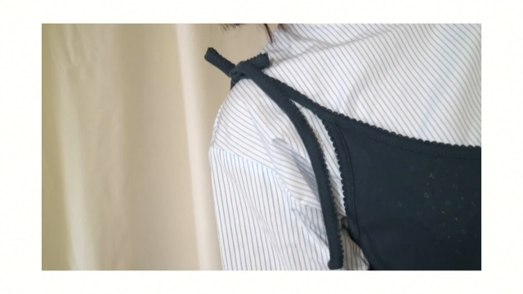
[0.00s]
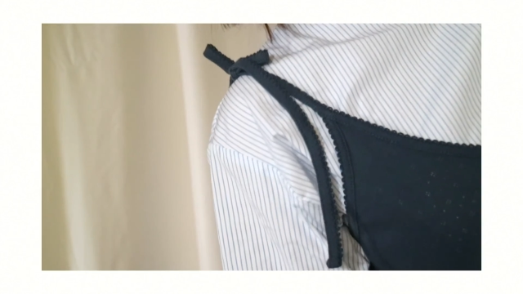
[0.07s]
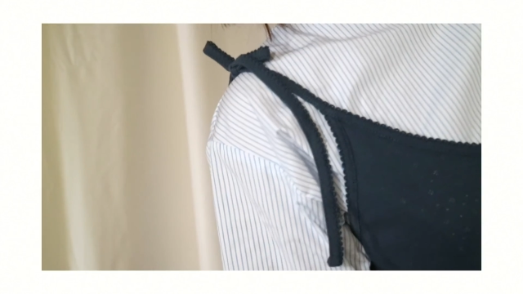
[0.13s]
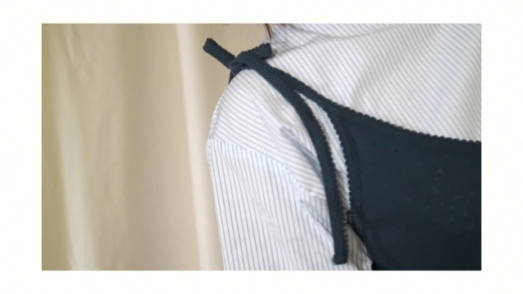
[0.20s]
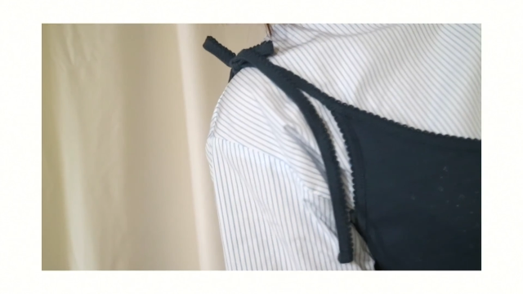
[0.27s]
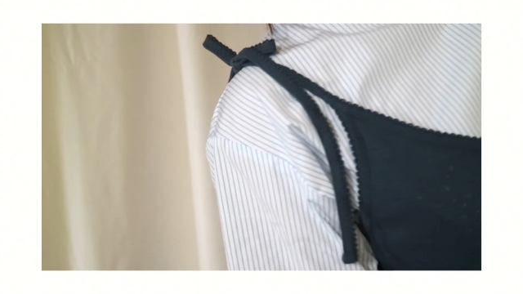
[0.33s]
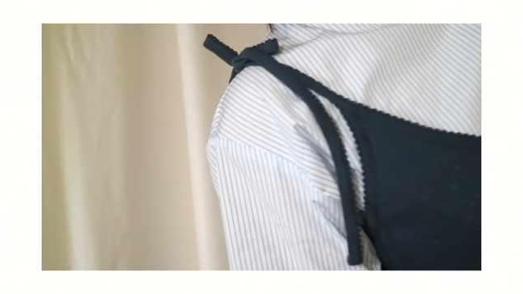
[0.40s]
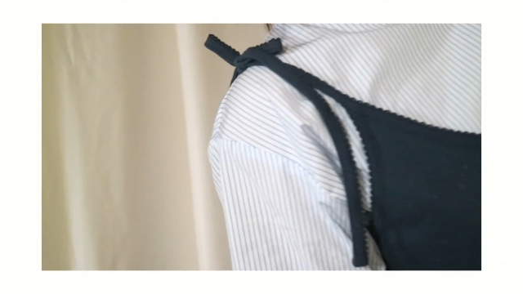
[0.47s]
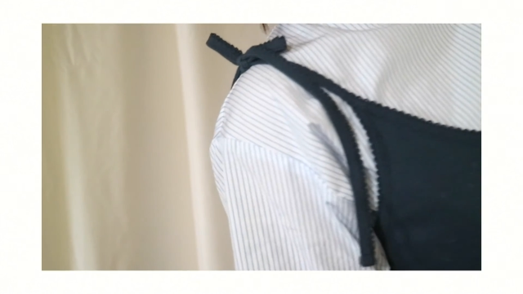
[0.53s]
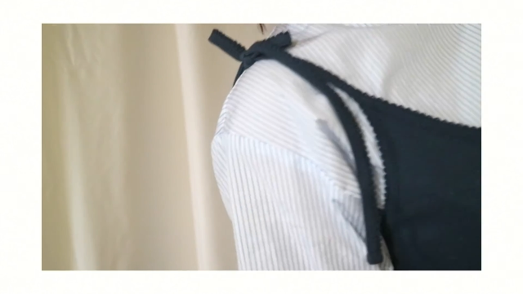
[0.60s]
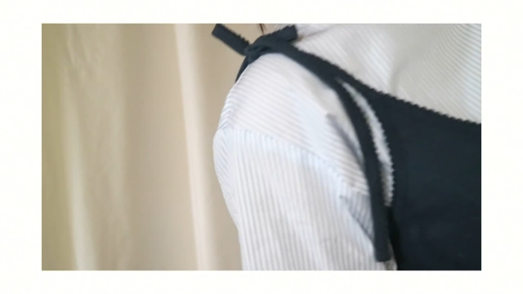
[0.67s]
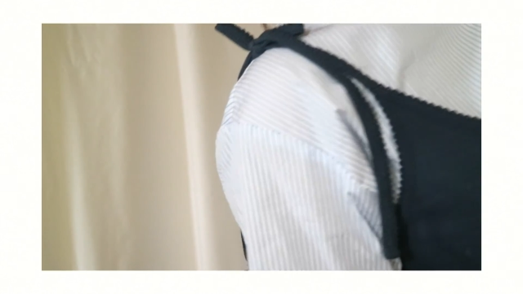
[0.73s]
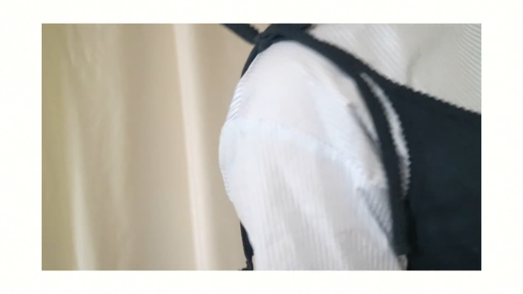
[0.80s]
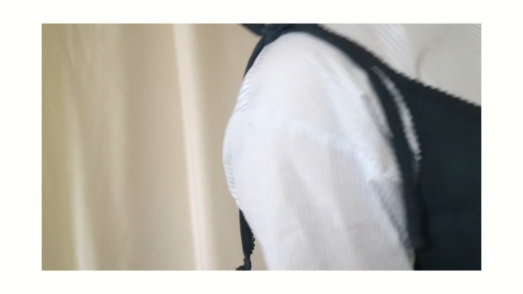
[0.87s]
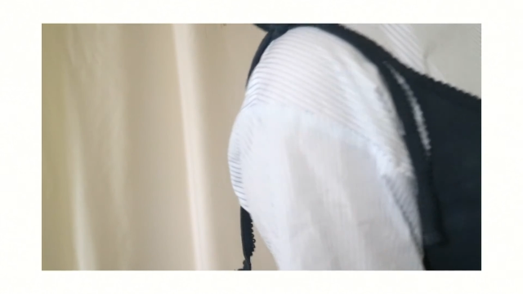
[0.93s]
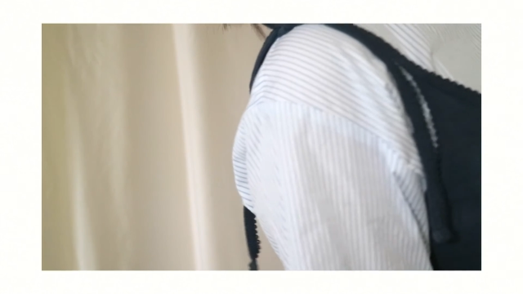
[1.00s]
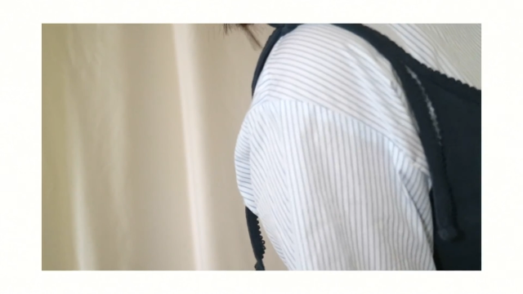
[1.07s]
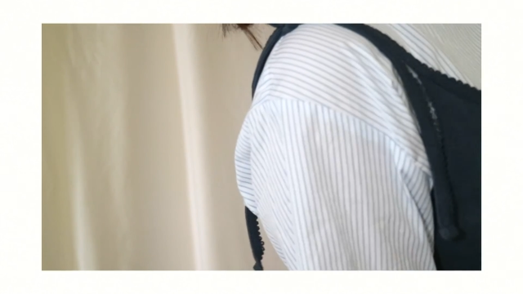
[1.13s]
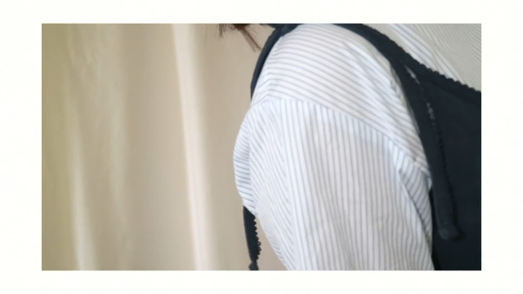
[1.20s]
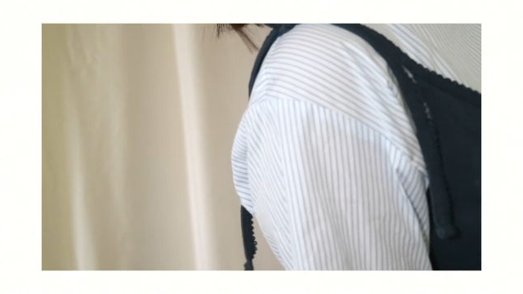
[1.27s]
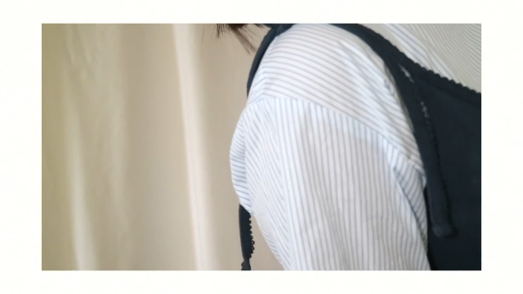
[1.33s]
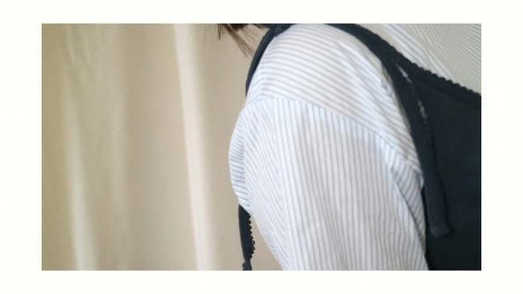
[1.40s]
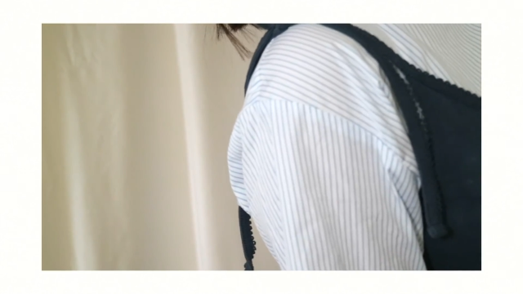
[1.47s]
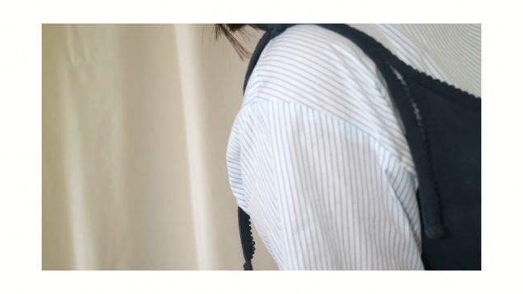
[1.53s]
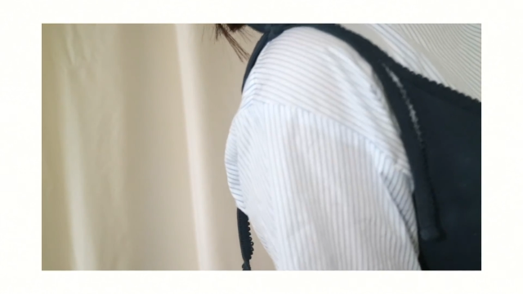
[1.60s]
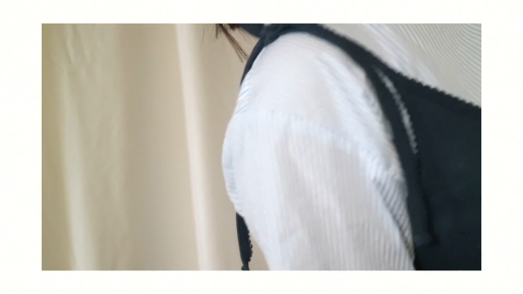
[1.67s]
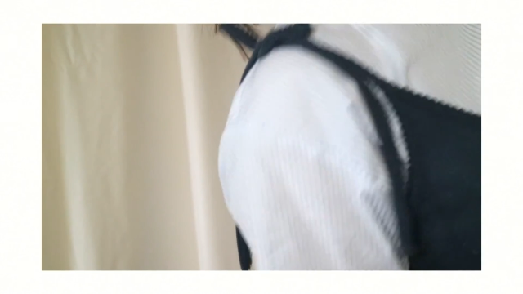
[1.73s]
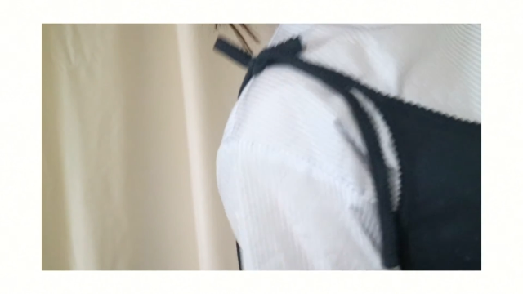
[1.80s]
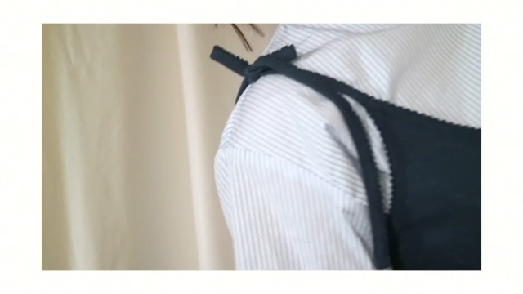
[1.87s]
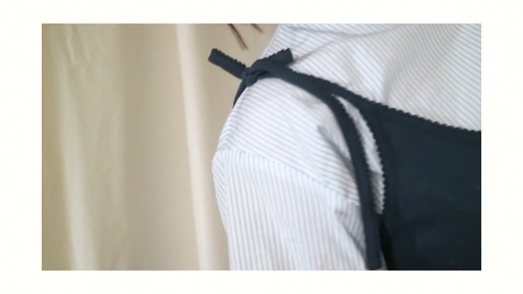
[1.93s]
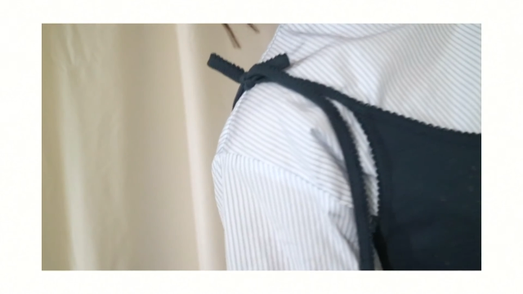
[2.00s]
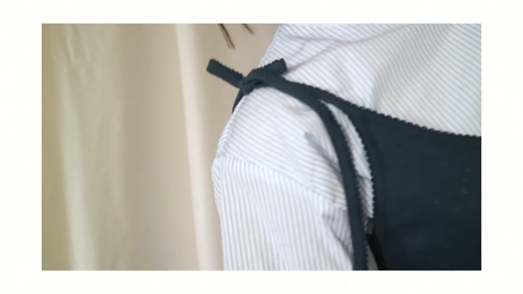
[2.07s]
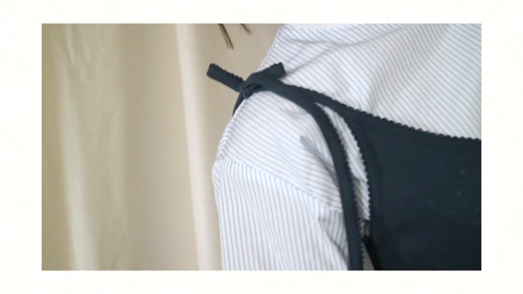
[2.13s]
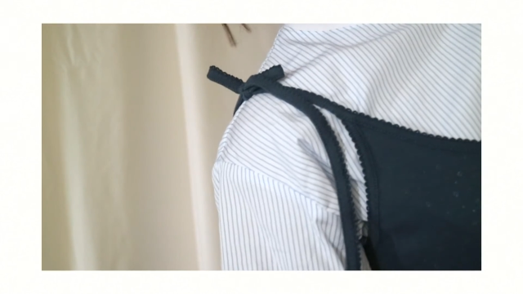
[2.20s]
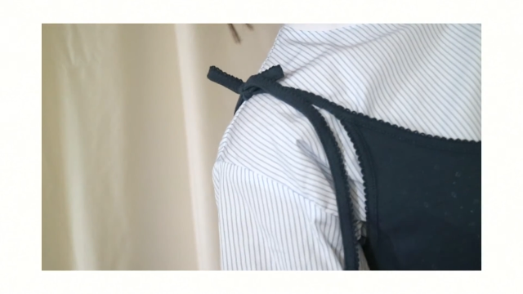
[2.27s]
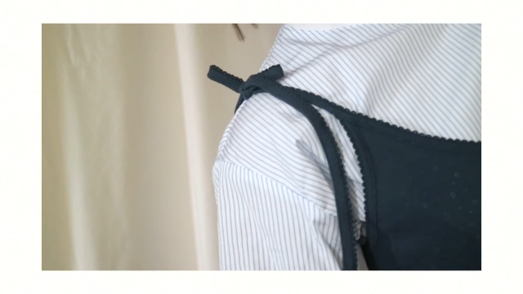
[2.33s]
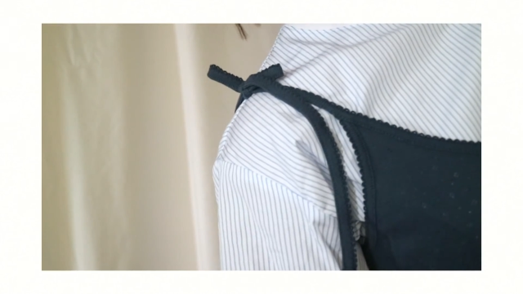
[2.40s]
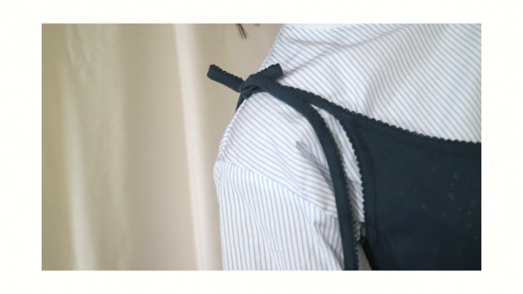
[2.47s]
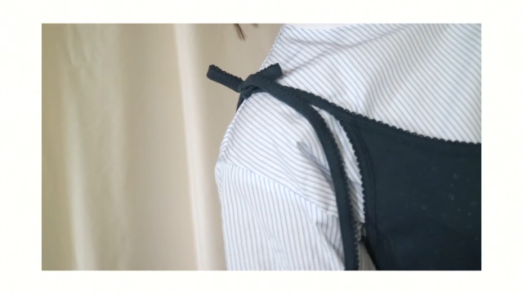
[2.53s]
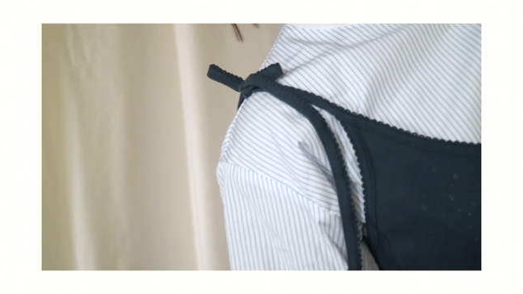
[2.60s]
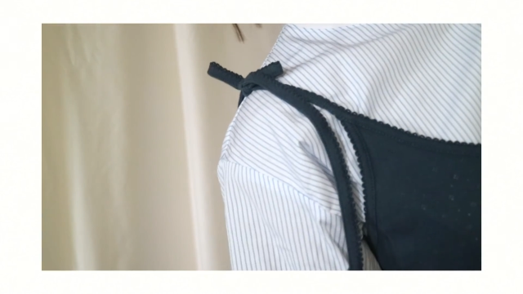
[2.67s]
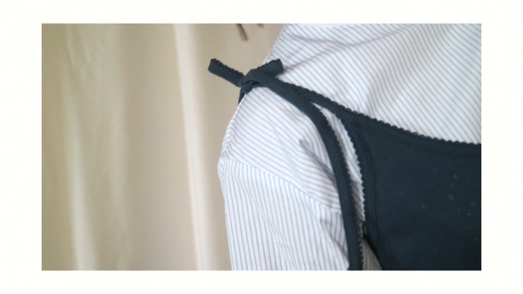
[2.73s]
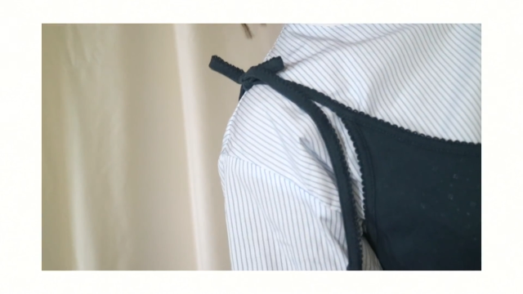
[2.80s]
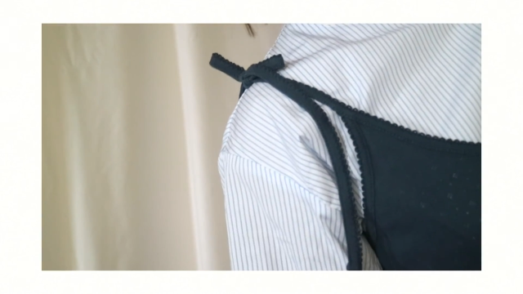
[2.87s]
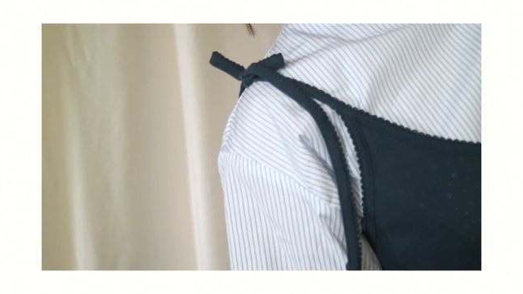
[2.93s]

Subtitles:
No face is visible, so there are no lips to read.